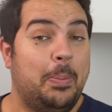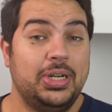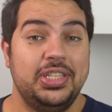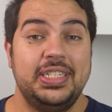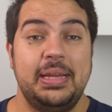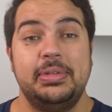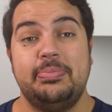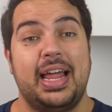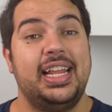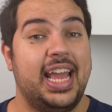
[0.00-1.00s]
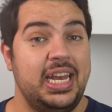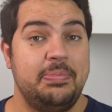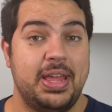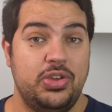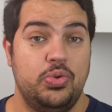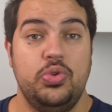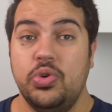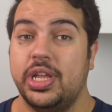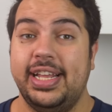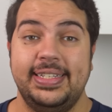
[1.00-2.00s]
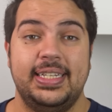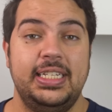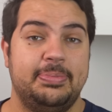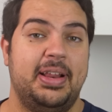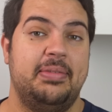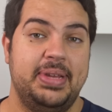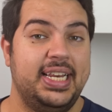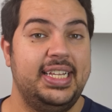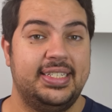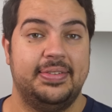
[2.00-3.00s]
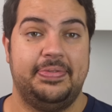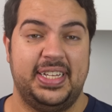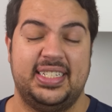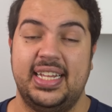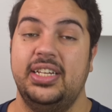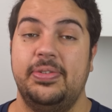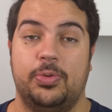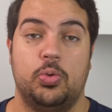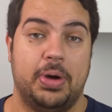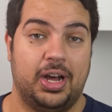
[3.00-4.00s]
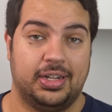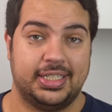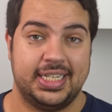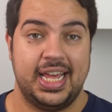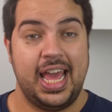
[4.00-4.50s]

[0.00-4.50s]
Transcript: Much the same as planning any menu, you can easily split a Middle Eastern feast into four parts,